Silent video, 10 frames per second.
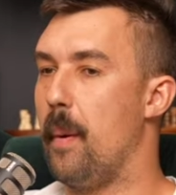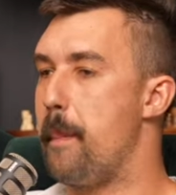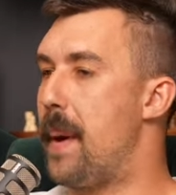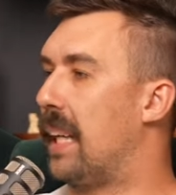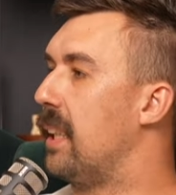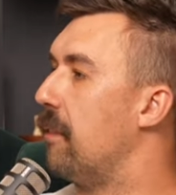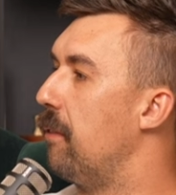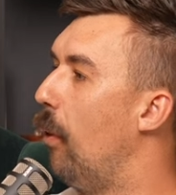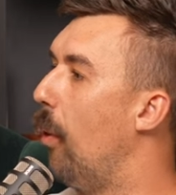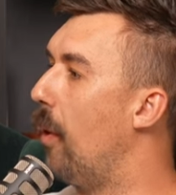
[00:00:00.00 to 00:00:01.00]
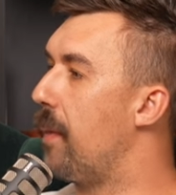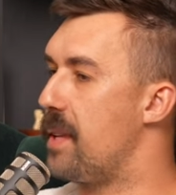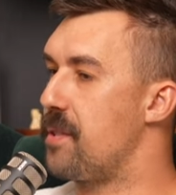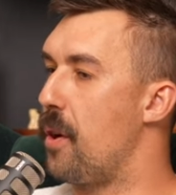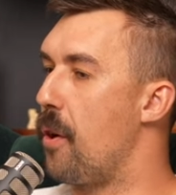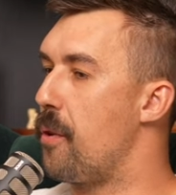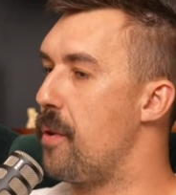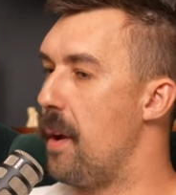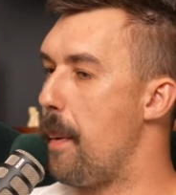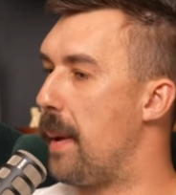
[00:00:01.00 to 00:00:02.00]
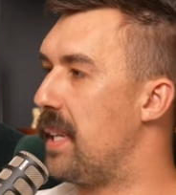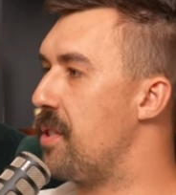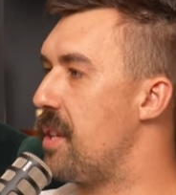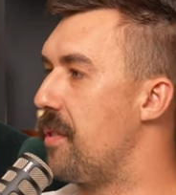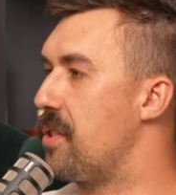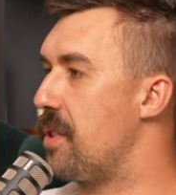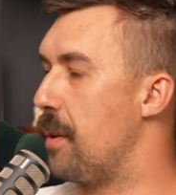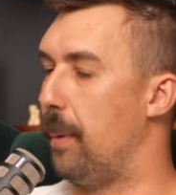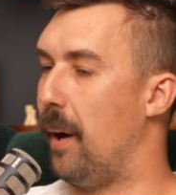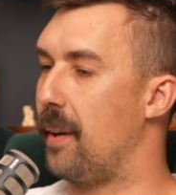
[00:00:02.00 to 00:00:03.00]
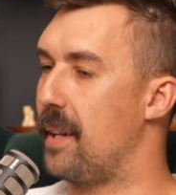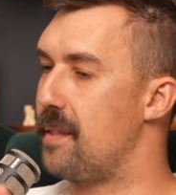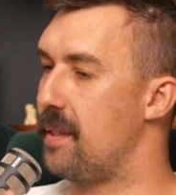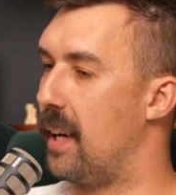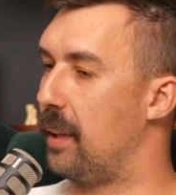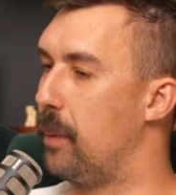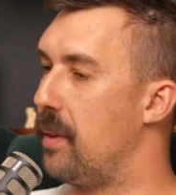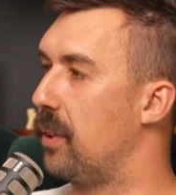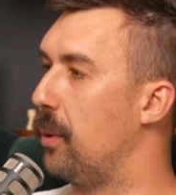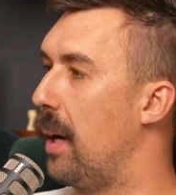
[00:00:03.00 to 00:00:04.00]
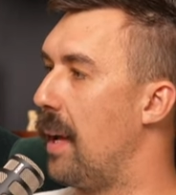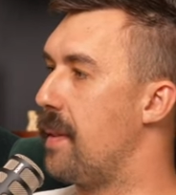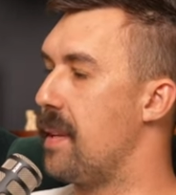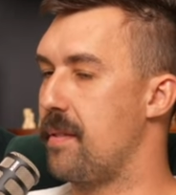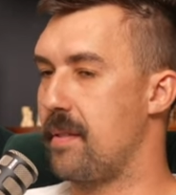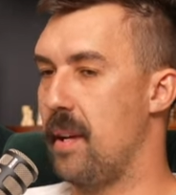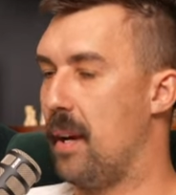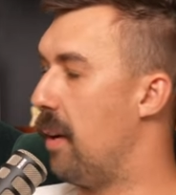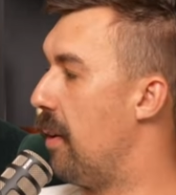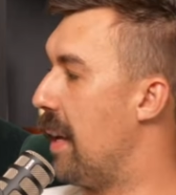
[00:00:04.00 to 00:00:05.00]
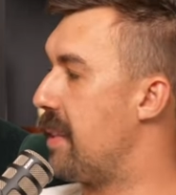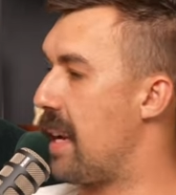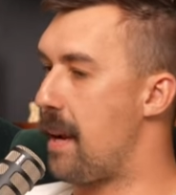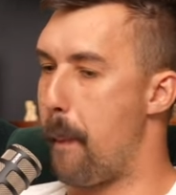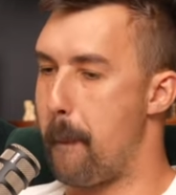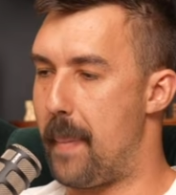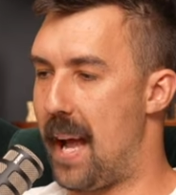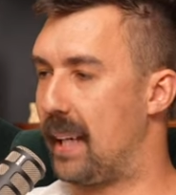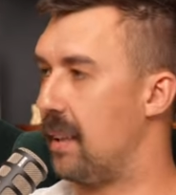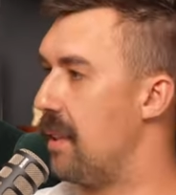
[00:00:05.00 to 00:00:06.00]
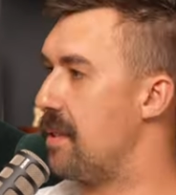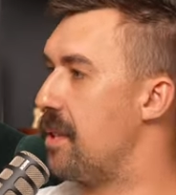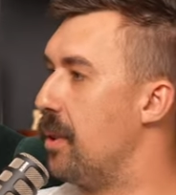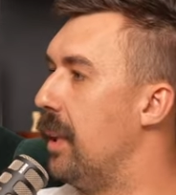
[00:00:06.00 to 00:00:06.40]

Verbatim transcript: back and forth. There's no many chefs to the pot. It's like, we've acquired this. All right, team, bang, let's do